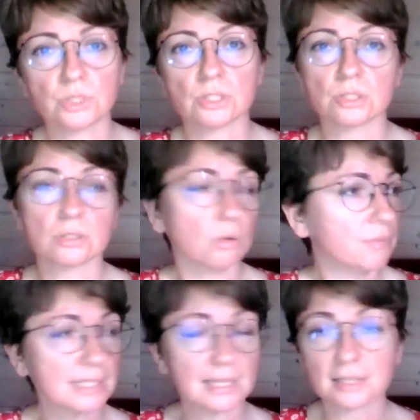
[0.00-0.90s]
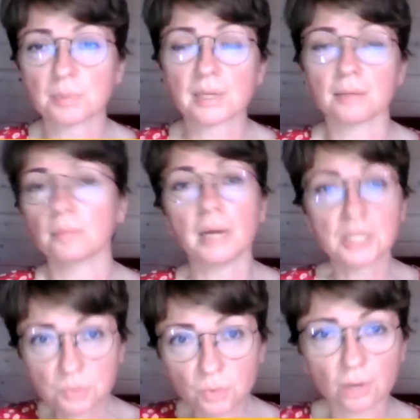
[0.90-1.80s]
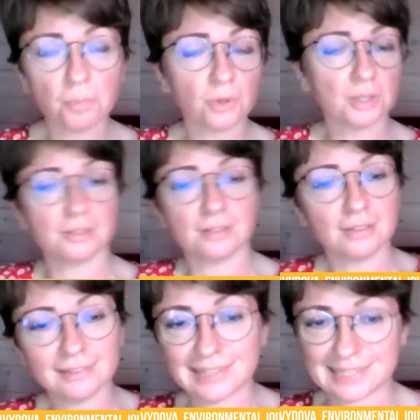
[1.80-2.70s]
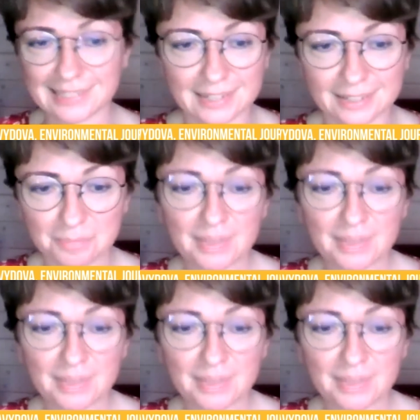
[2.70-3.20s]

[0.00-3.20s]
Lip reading: which is obviously has become much more important in the last year.